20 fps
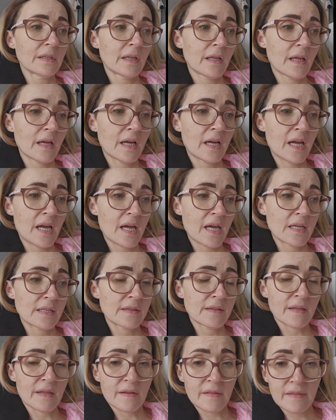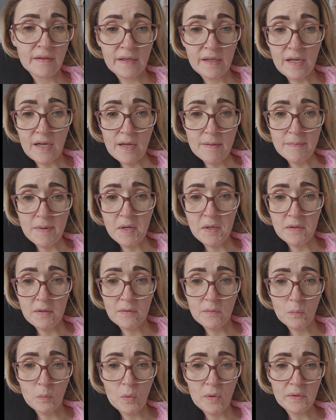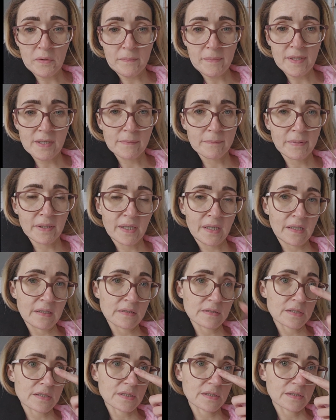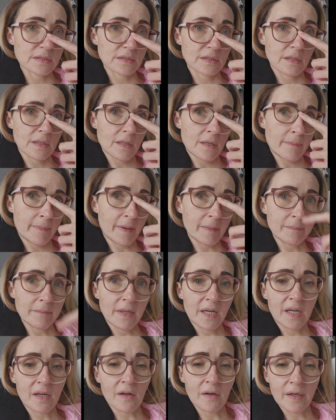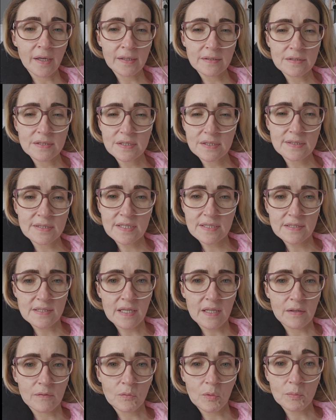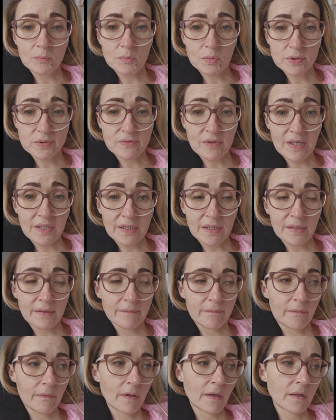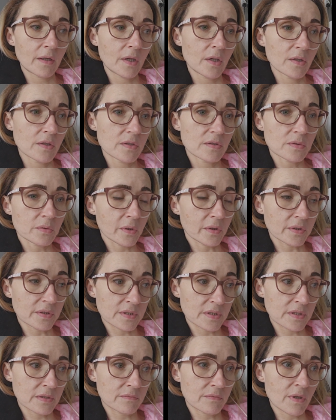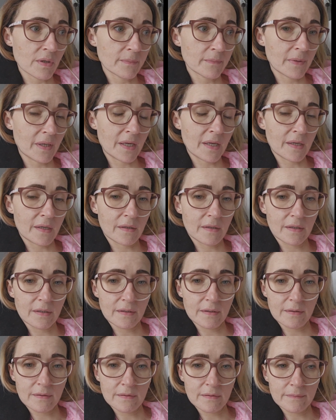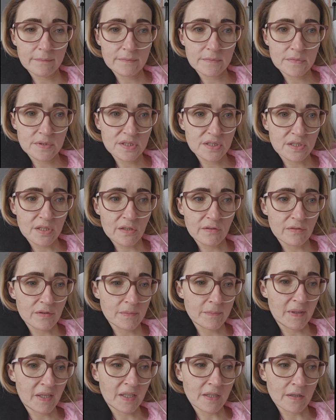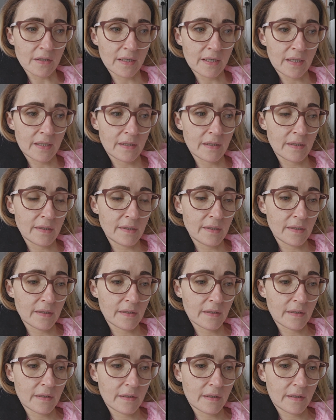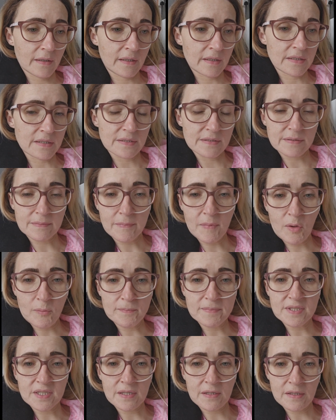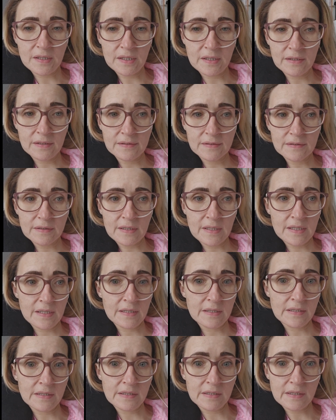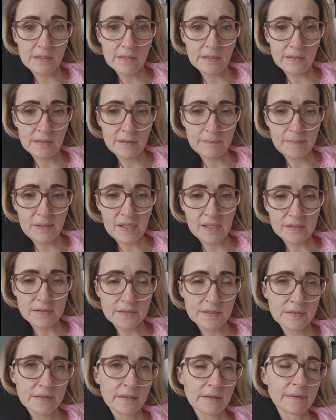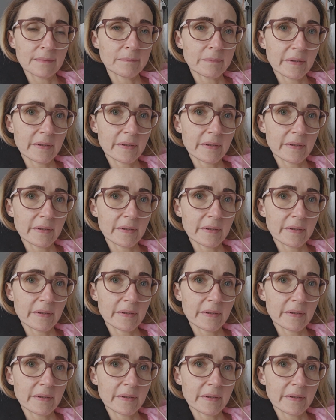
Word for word: And then they came and woke me up at about midnight to say the room was ready. So I got into the room at just after midnight. And they did some ops and things and let me get to sleep.